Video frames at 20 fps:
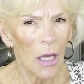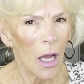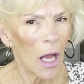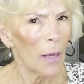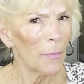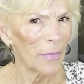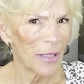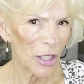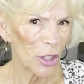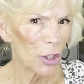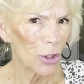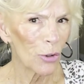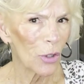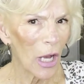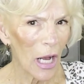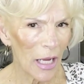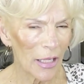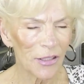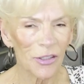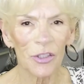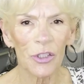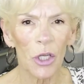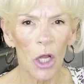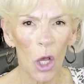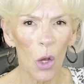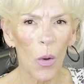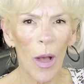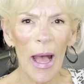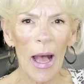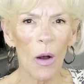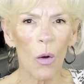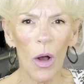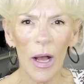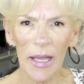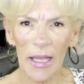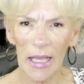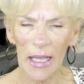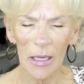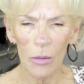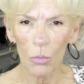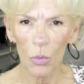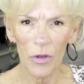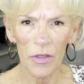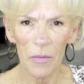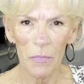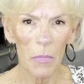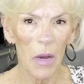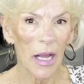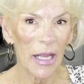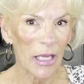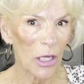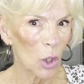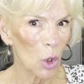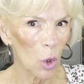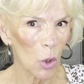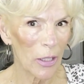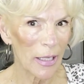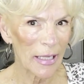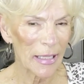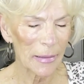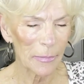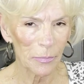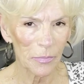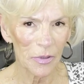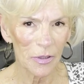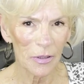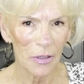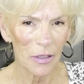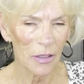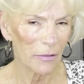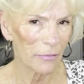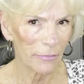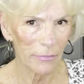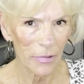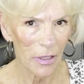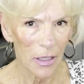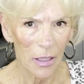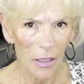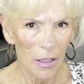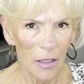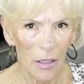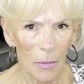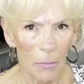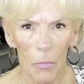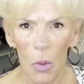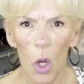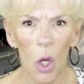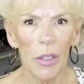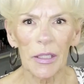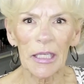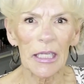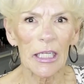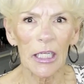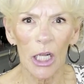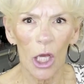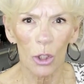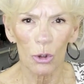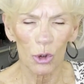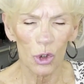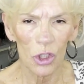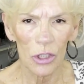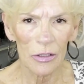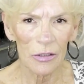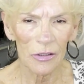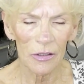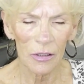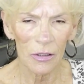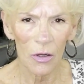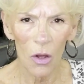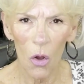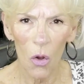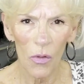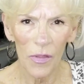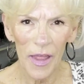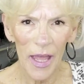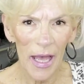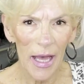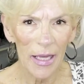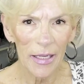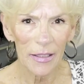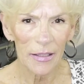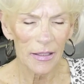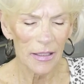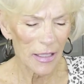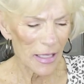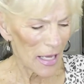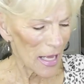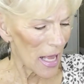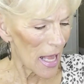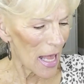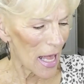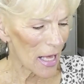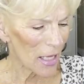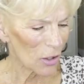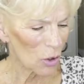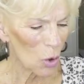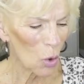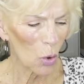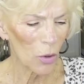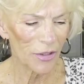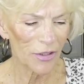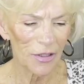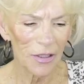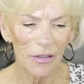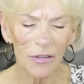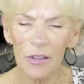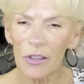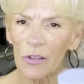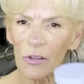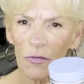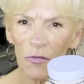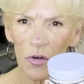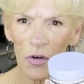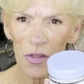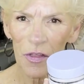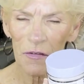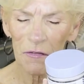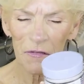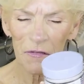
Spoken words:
I mean, you guys know how I am with my creams and body lotions and all that. And of course, this is for the